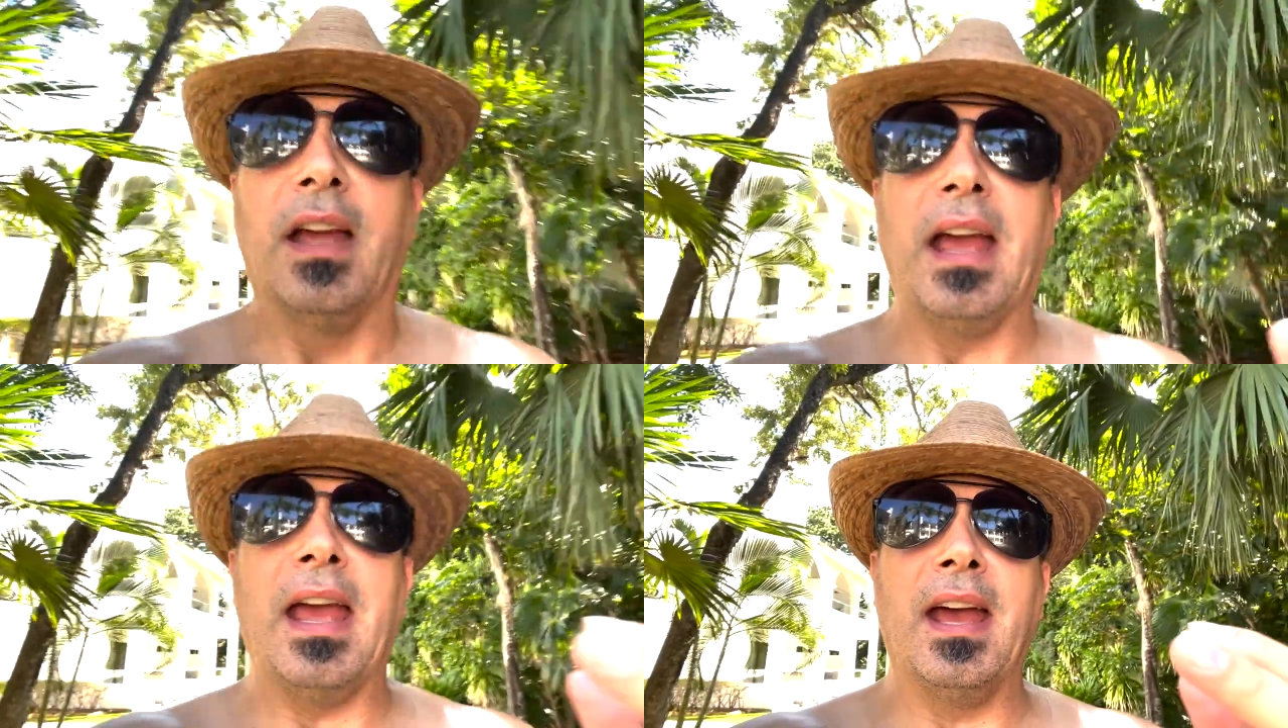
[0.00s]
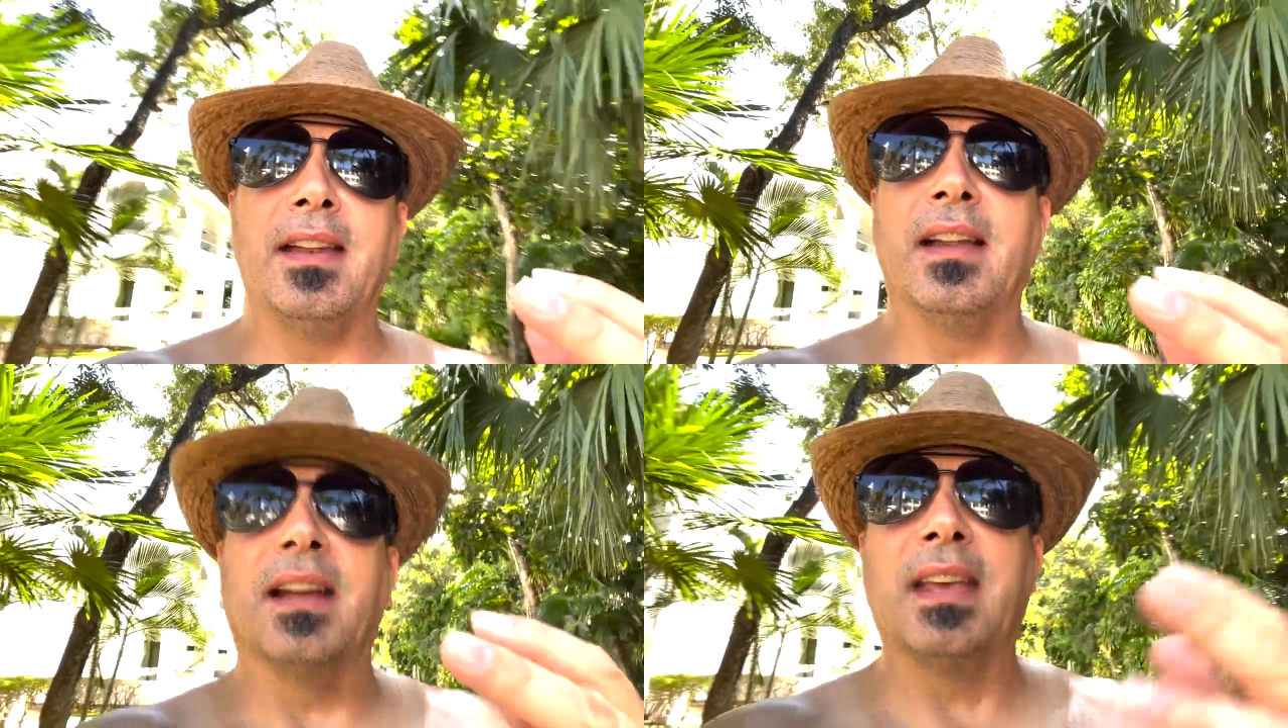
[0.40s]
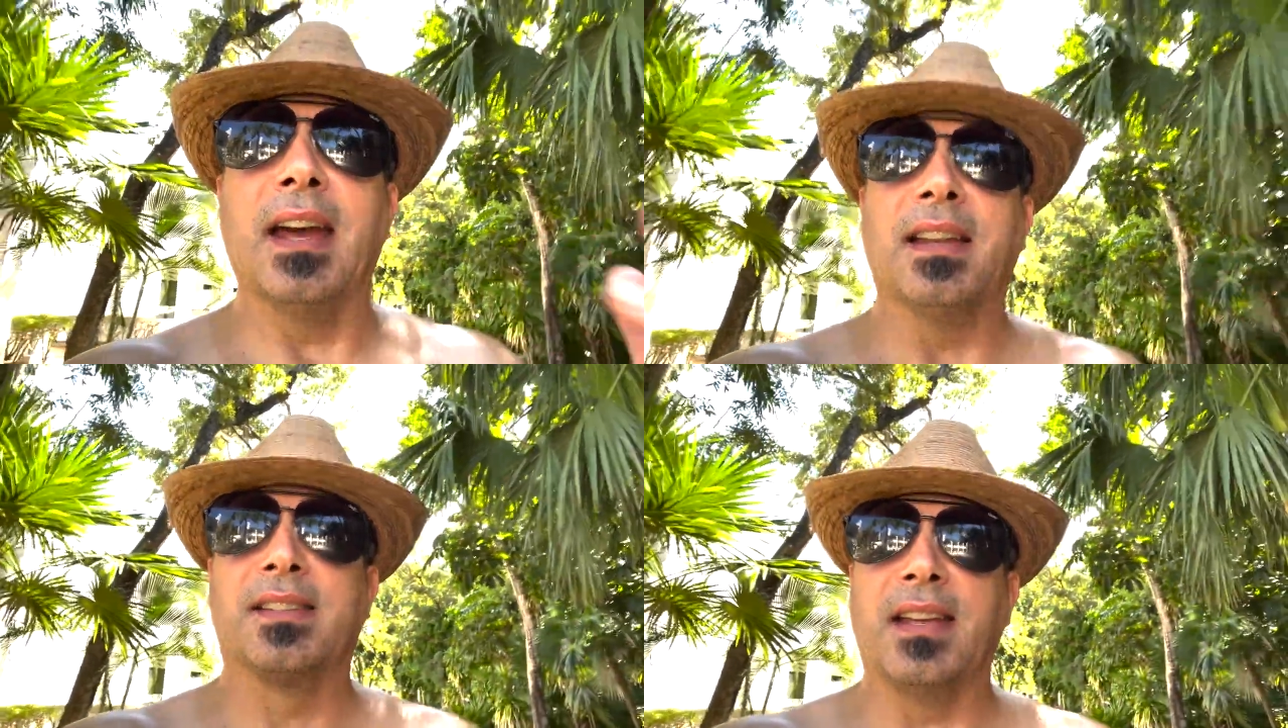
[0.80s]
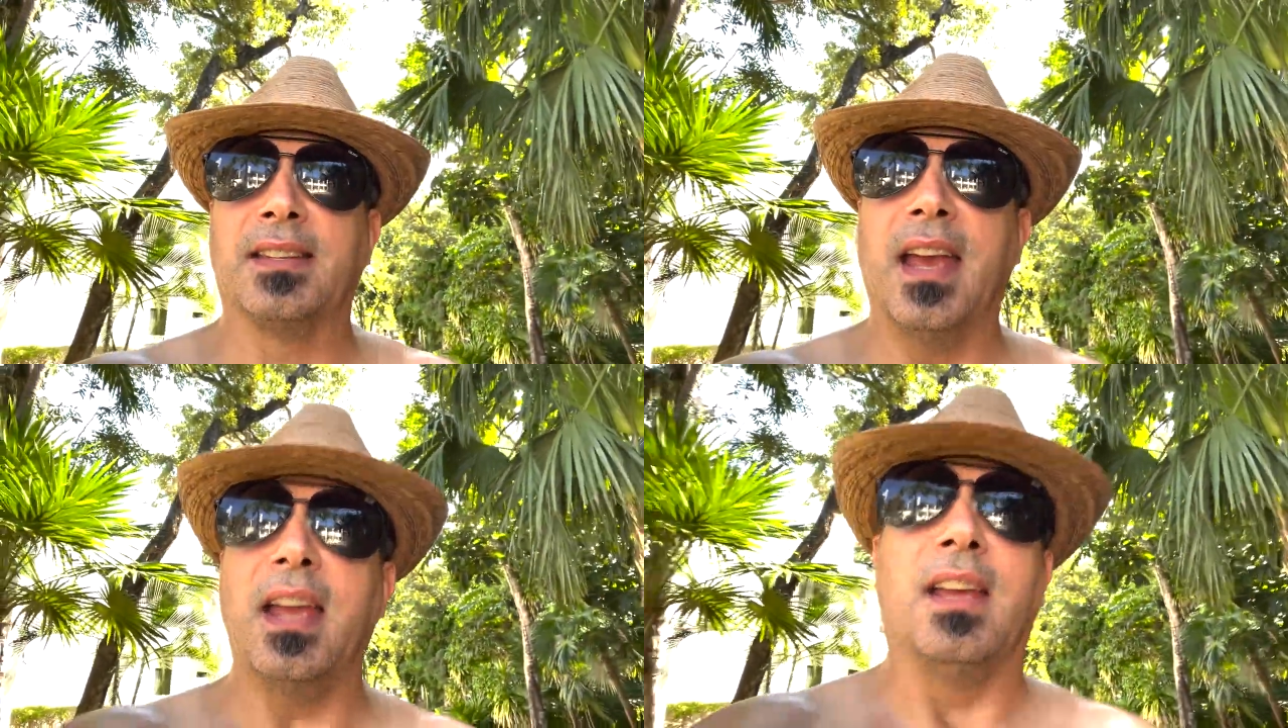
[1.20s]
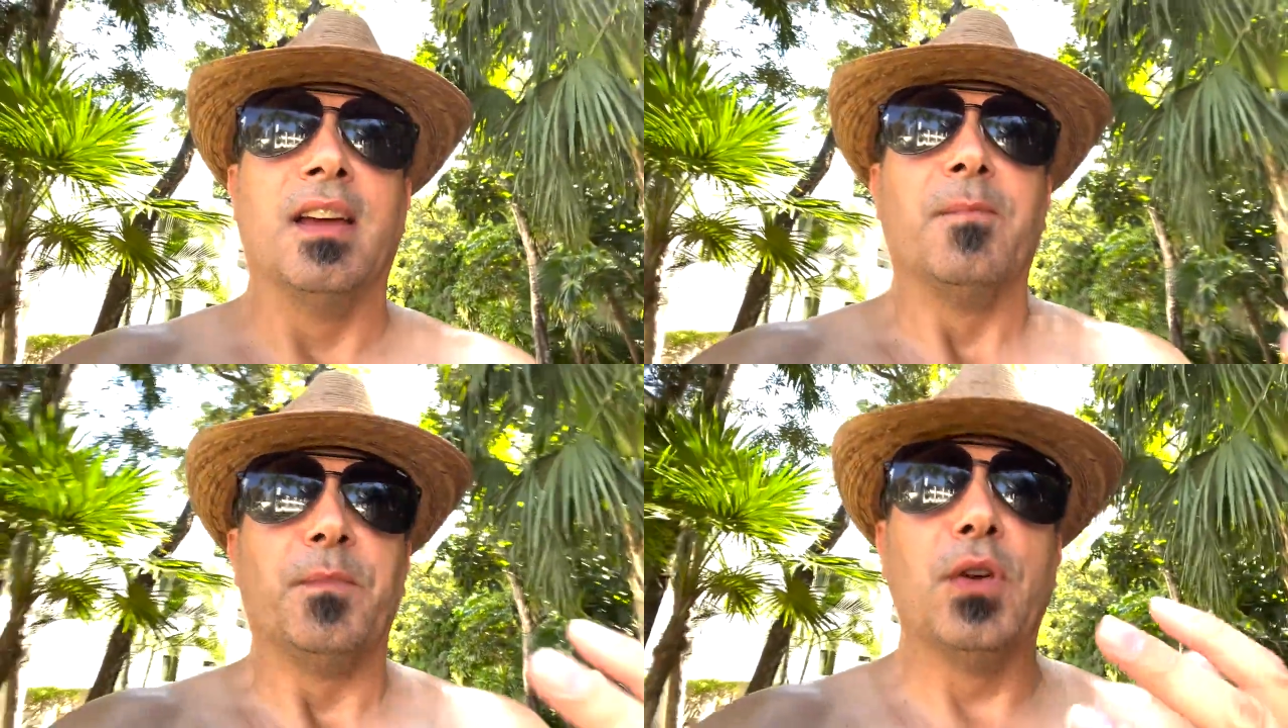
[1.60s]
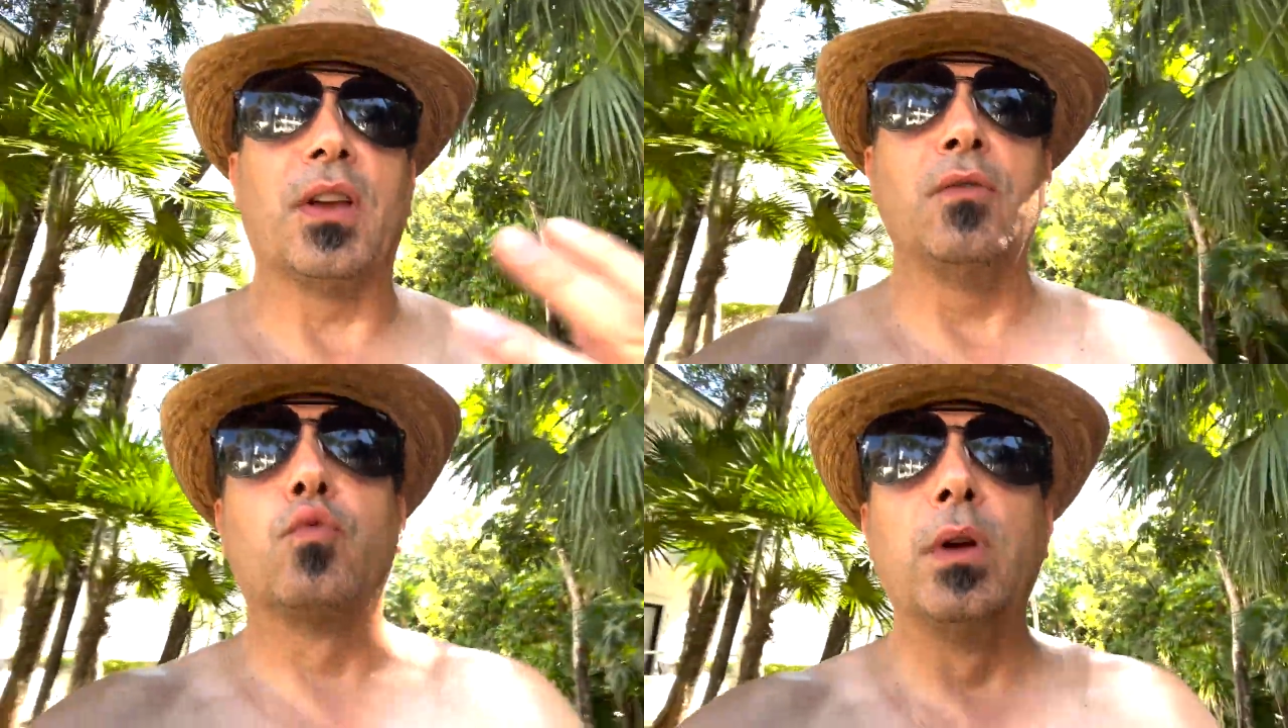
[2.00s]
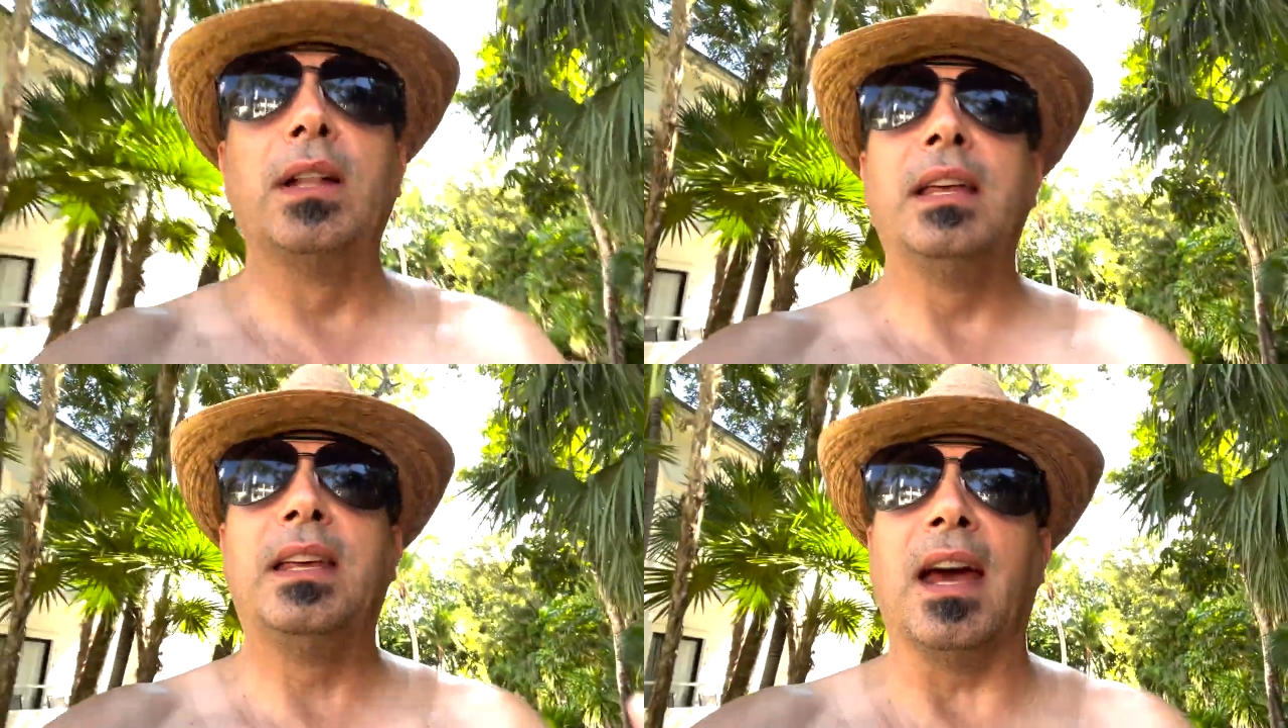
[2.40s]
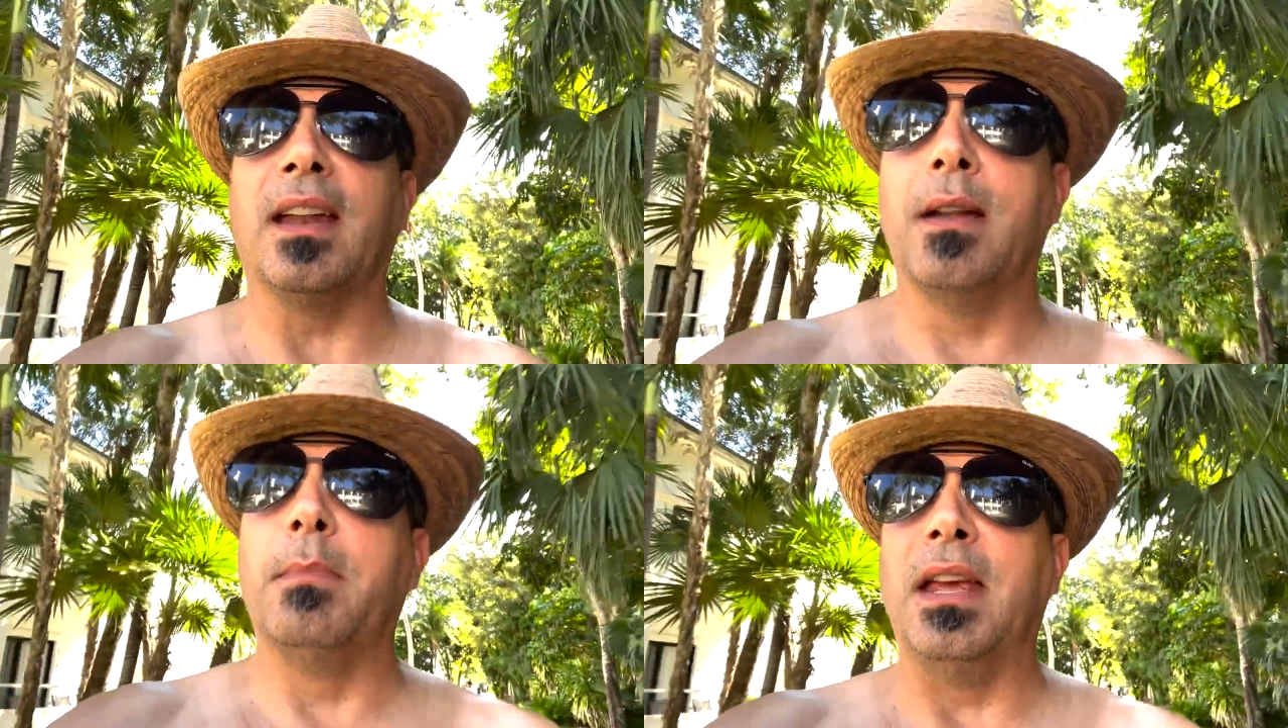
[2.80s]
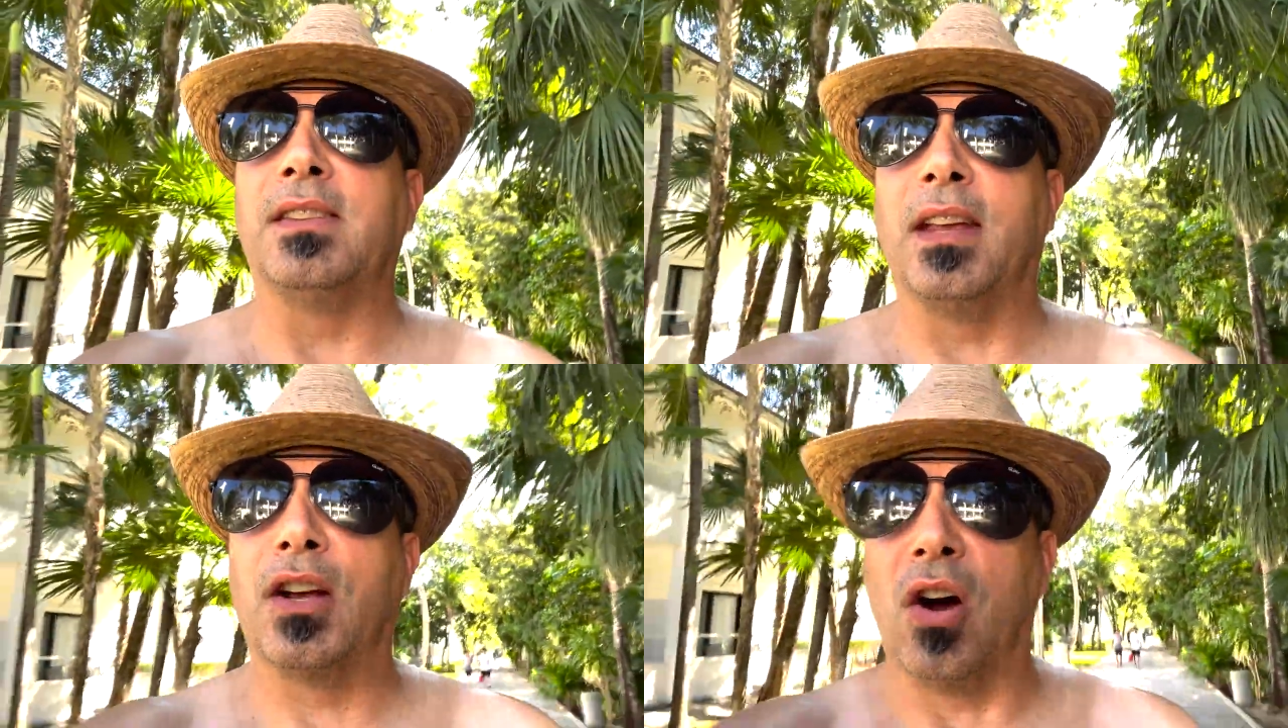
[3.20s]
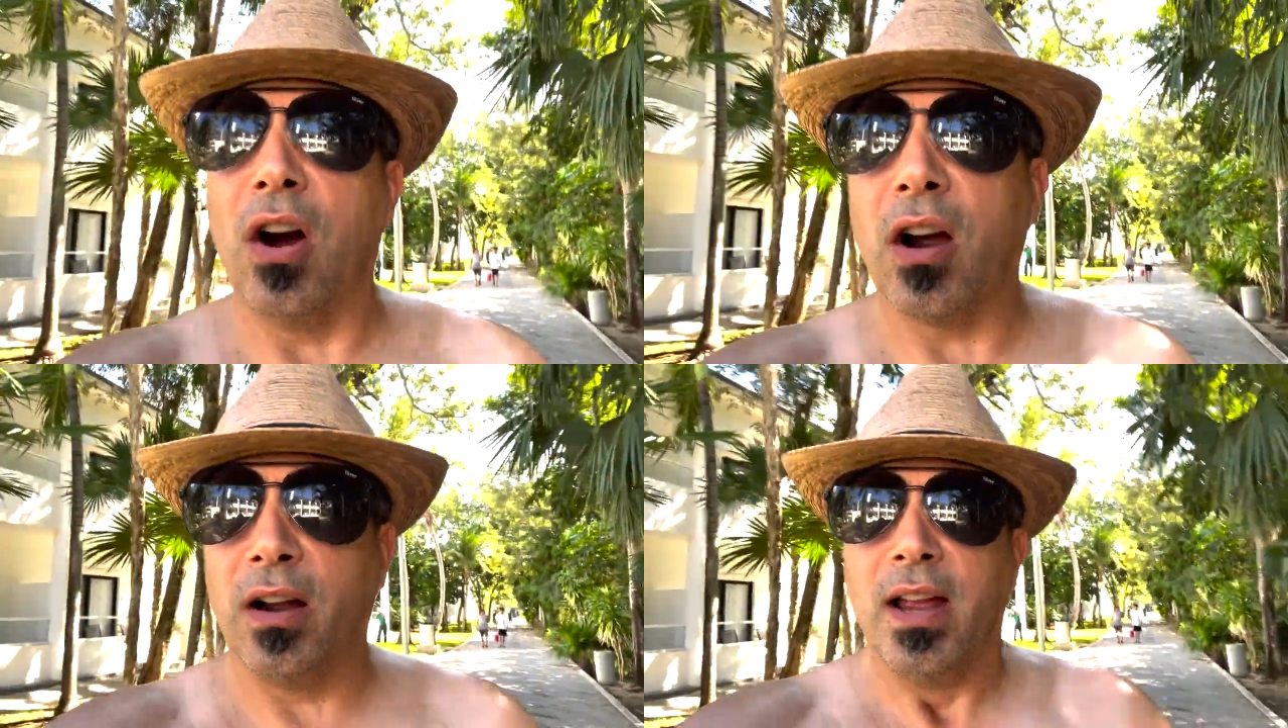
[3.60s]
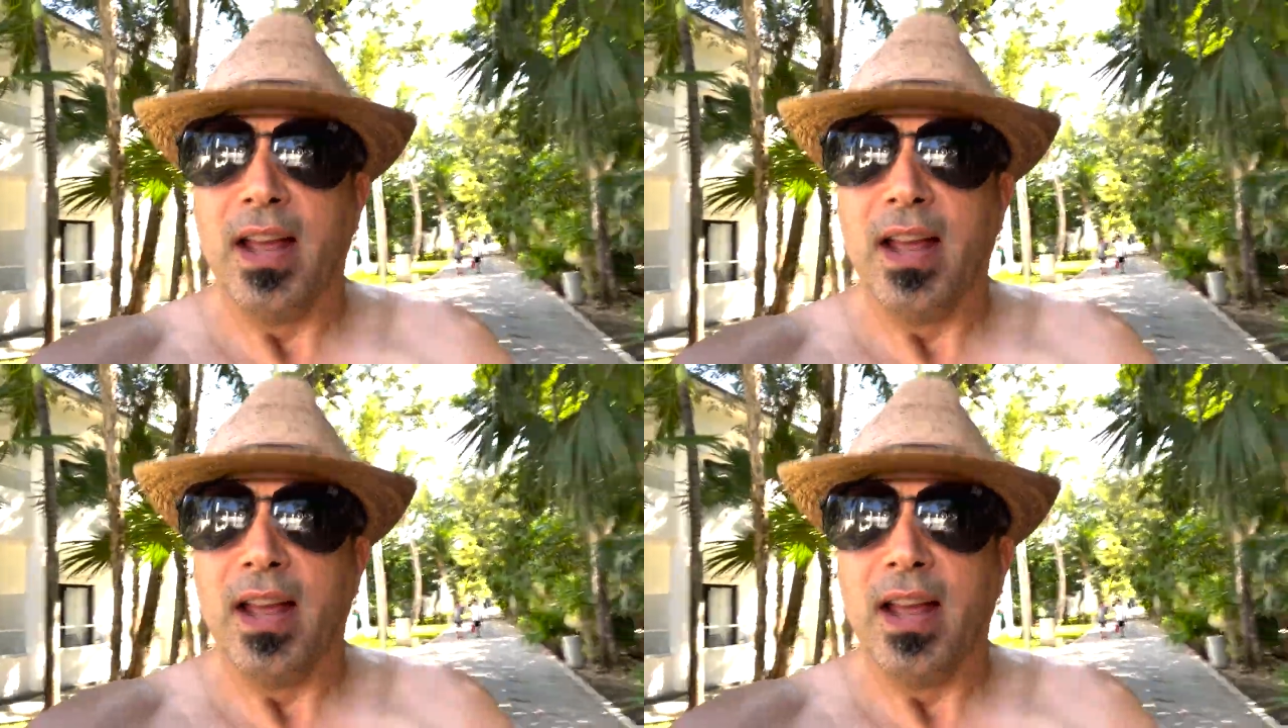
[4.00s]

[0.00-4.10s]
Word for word: And again, as I say, you can really get an amazing car.